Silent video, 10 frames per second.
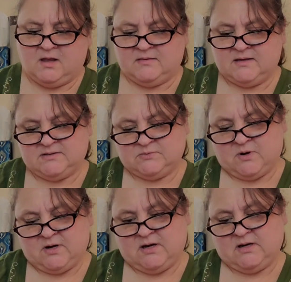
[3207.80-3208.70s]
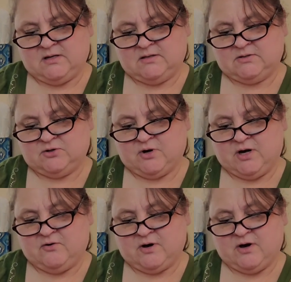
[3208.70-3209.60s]
This one is
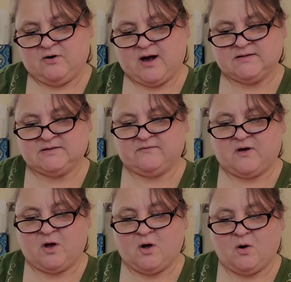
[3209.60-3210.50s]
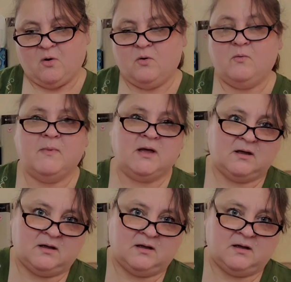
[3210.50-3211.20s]
Green Green Grass of Home.